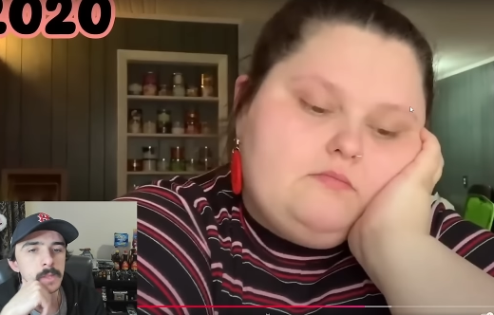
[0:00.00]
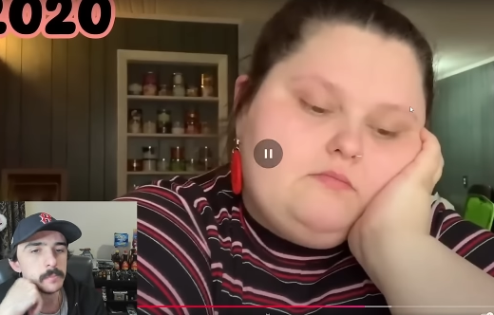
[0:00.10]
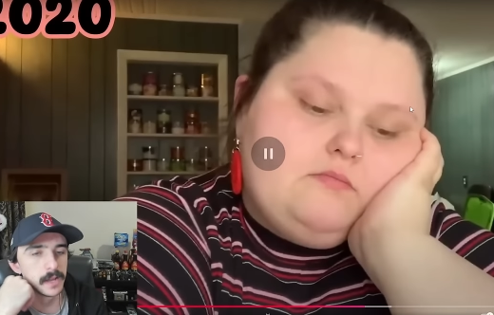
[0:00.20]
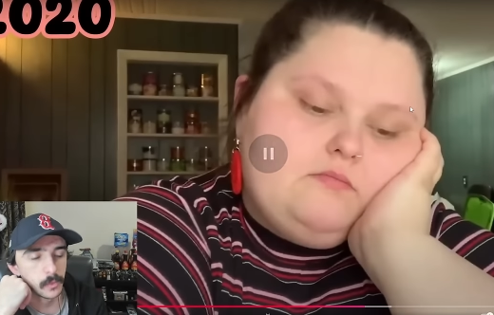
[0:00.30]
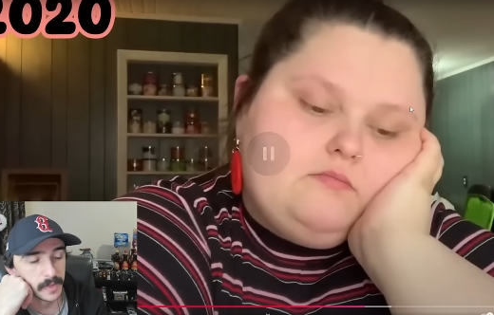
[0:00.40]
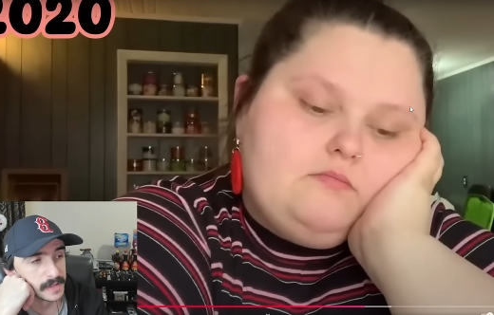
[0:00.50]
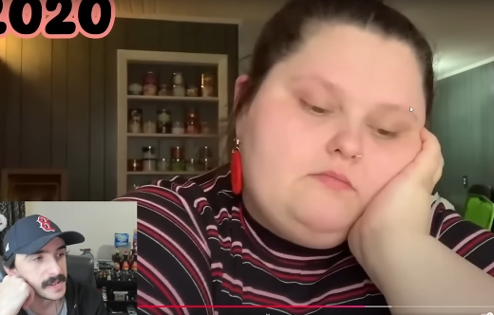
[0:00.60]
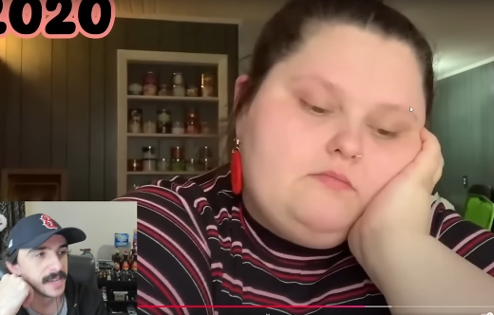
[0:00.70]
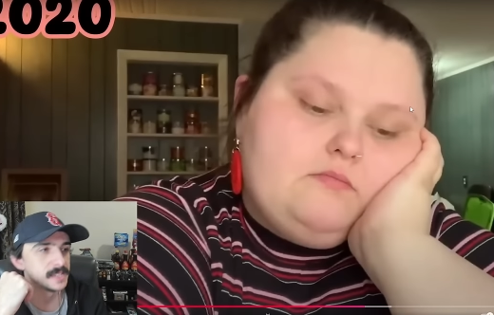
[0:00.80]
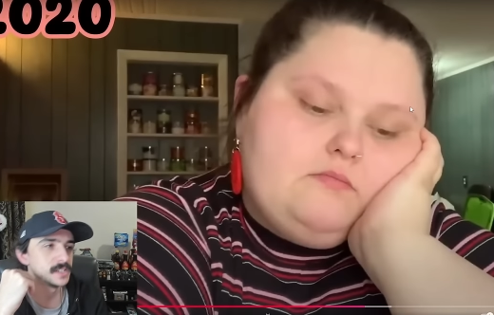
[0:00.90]
Speaker 1: By the way, that
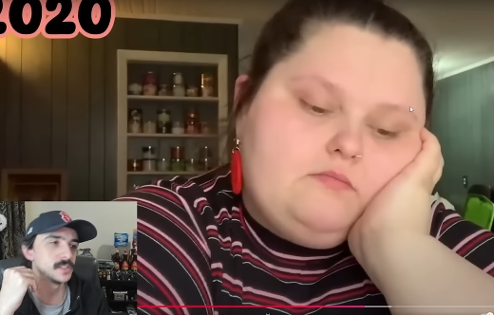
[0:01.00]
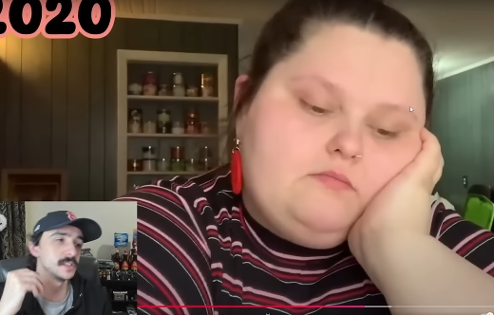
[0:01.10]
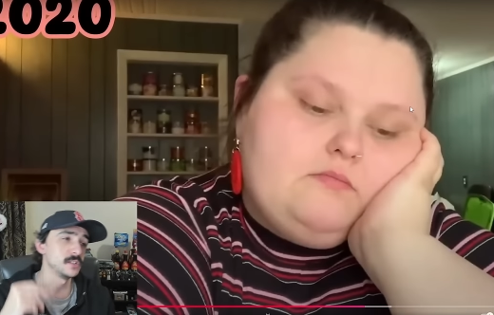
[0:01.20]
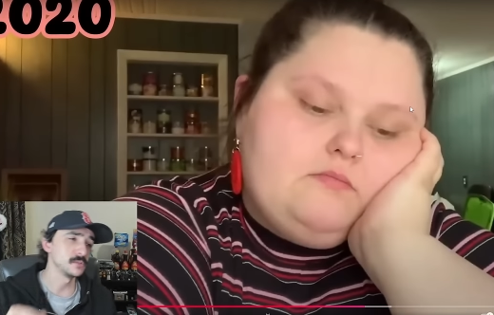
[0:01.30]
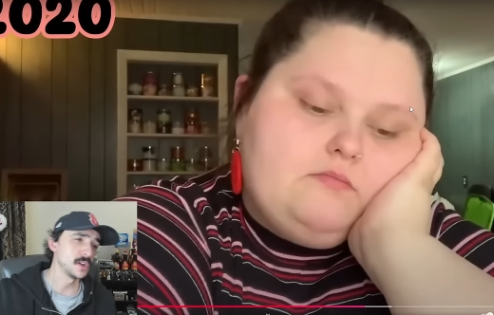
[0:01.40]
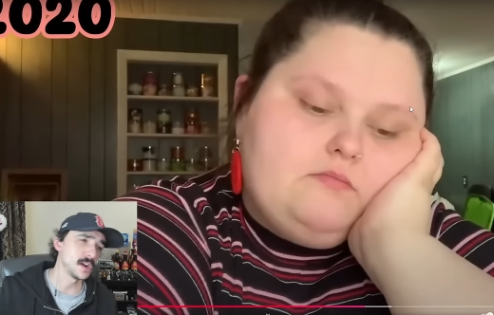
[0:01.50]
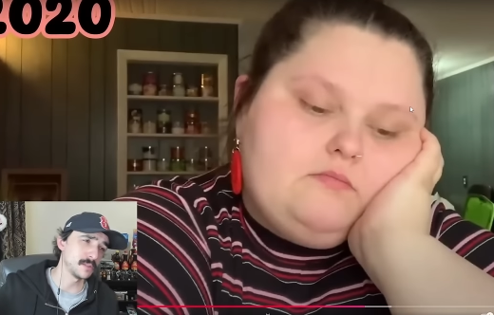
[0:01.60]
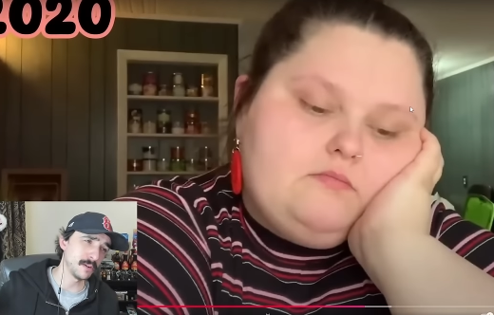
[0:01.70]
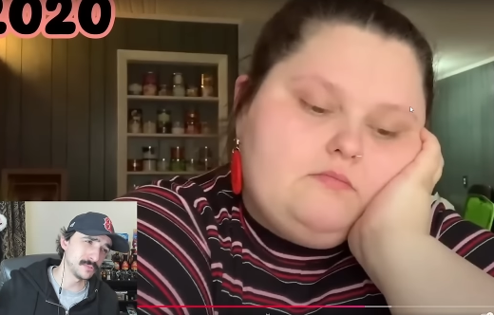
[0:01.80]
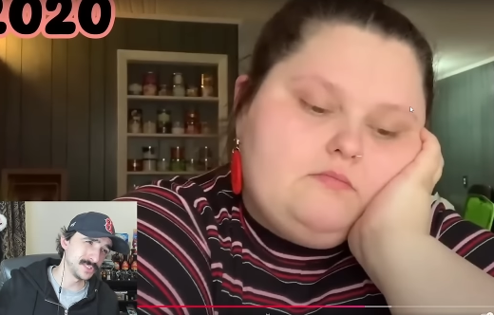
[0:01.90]
dietitian that she was talking about was
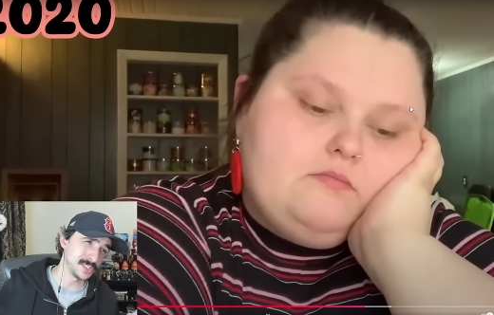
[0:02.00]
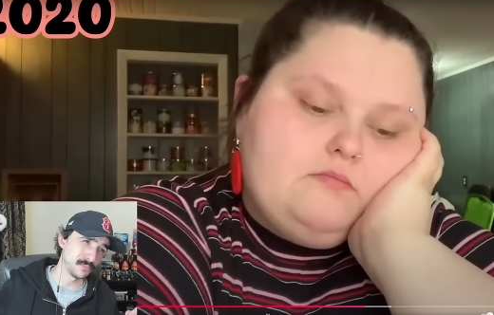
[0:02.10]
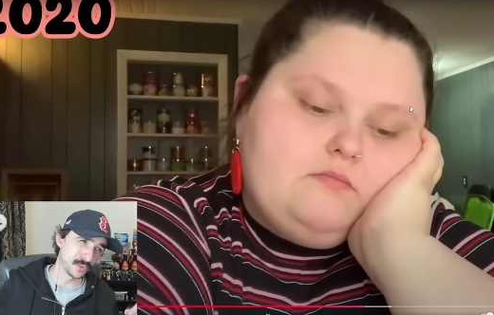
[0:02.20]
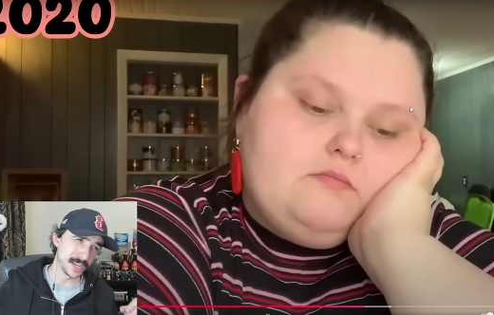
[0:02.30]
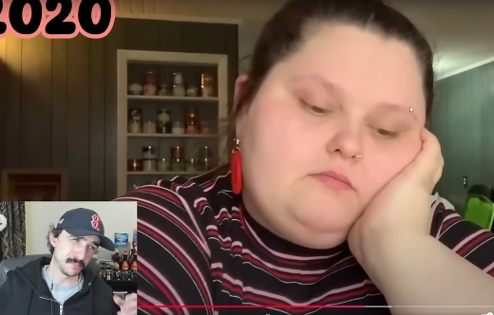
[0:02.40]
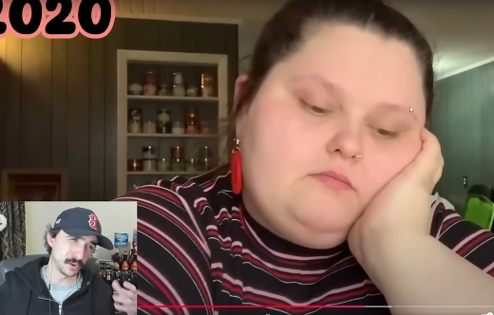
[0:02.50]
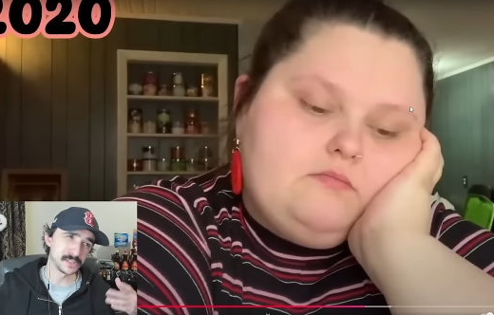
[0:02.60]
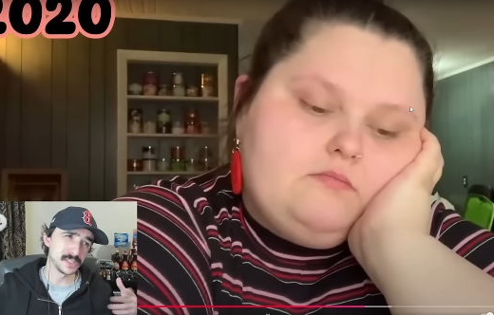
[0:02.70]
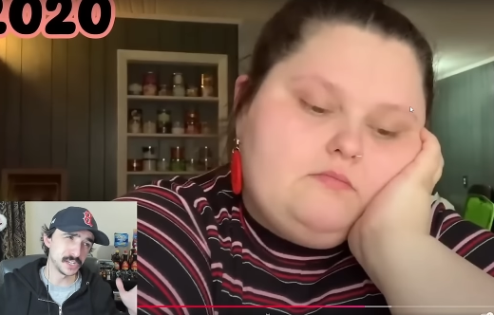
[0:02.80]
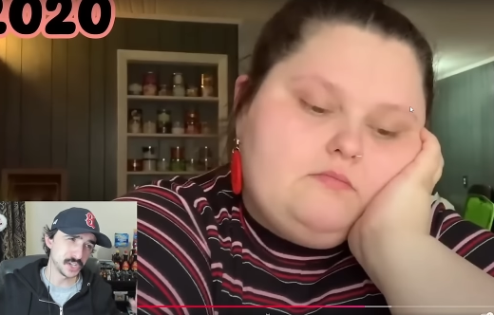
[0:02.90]
just some random person that
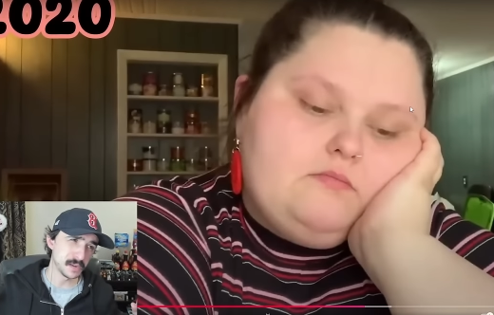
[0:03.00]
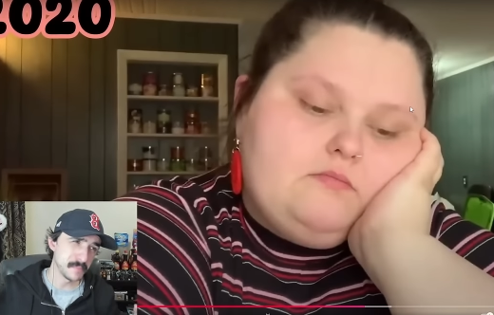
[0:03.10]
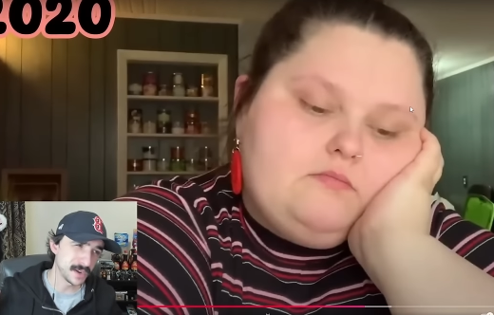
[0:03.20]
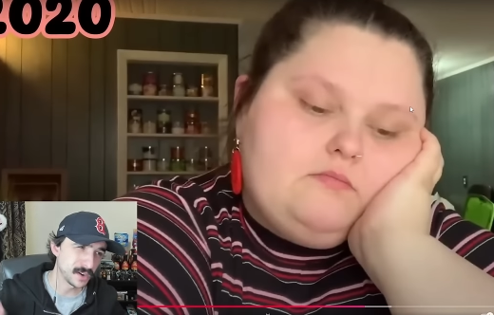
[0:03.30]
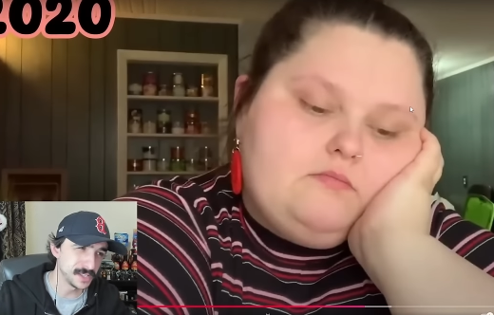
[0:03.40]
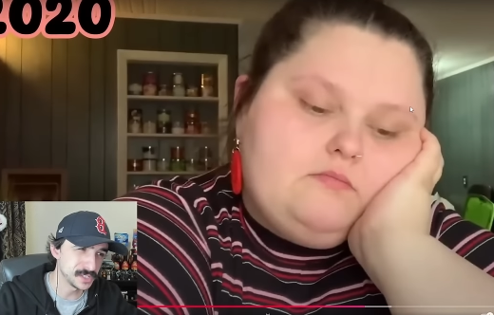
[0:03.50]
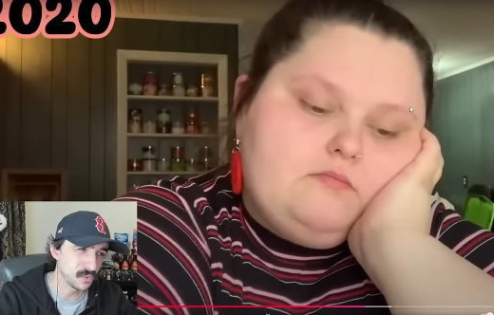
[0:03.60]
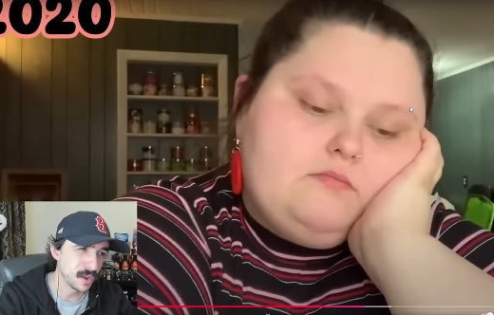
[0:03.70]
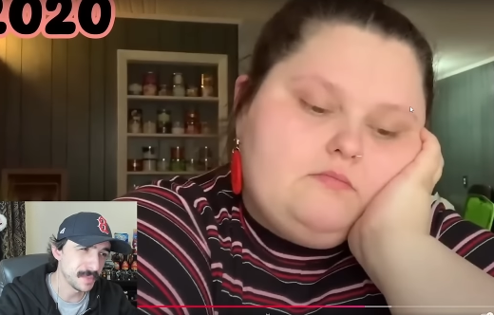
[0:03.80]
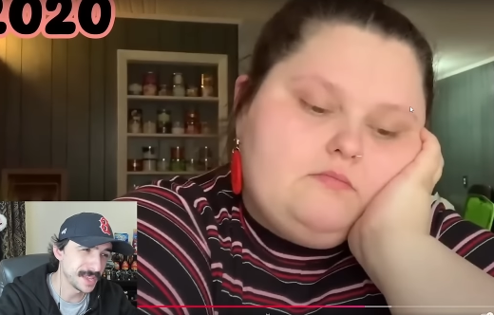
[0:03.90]
she had met on Instagram
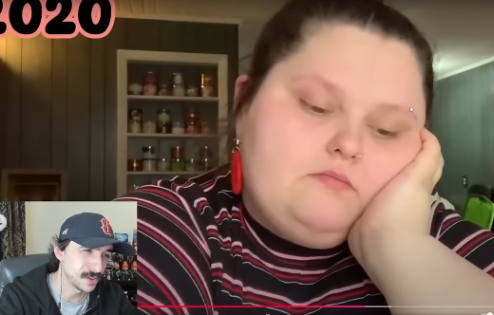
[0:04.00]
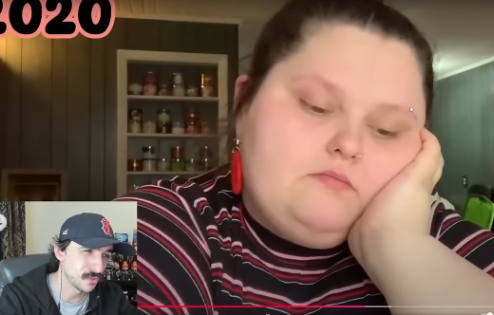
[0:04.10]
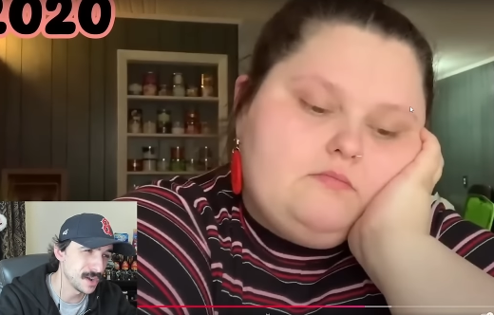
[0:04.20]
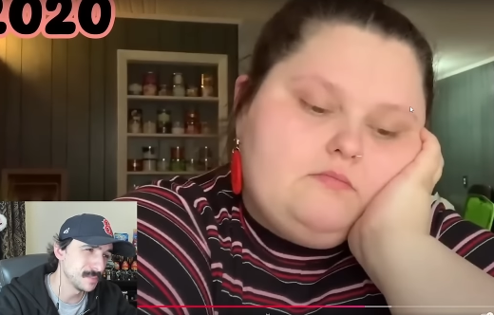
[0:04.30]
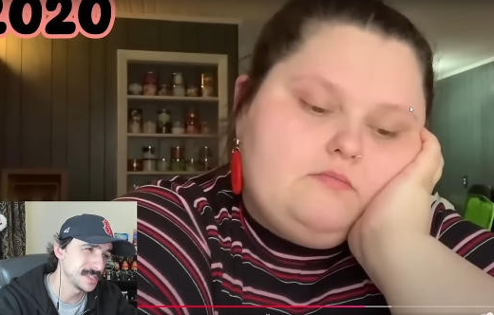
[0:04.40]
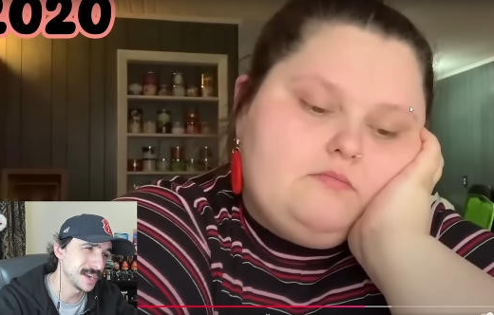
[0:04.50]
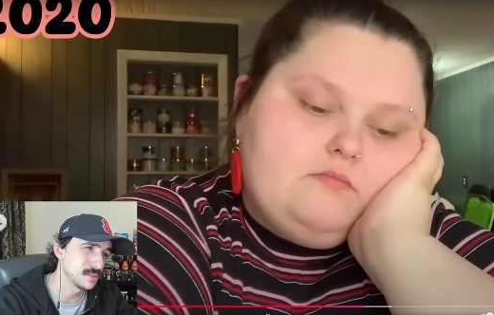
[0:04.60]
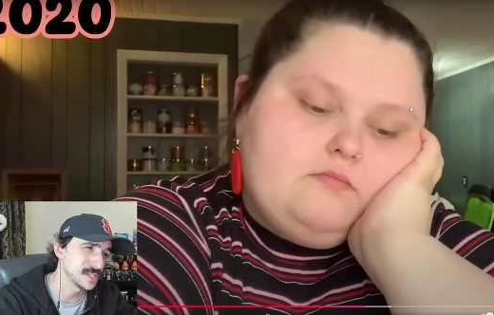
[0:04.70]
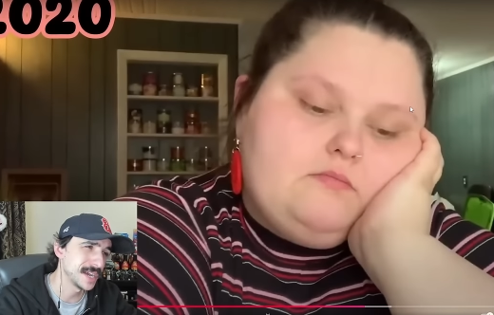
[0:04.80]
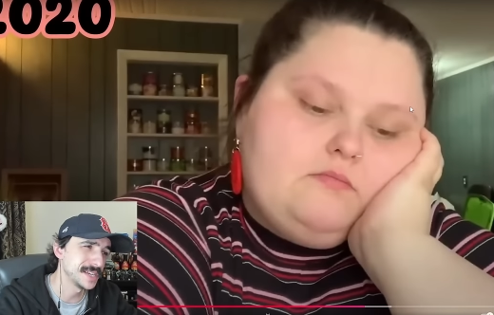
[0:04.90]
that hit her up, said I was a
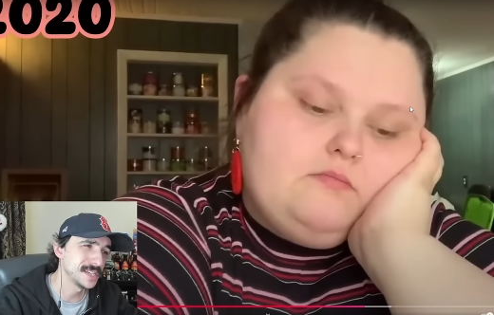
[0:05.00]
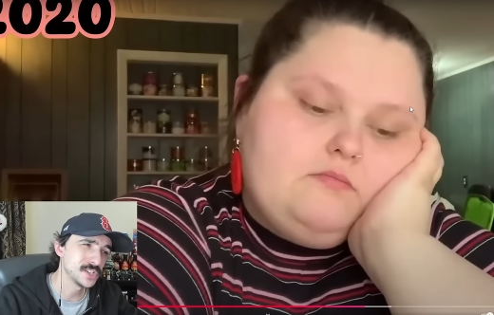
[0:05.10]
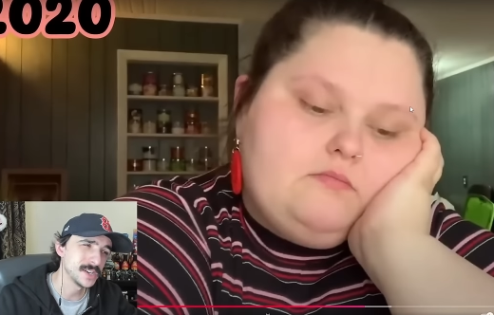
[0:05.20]
dietitian,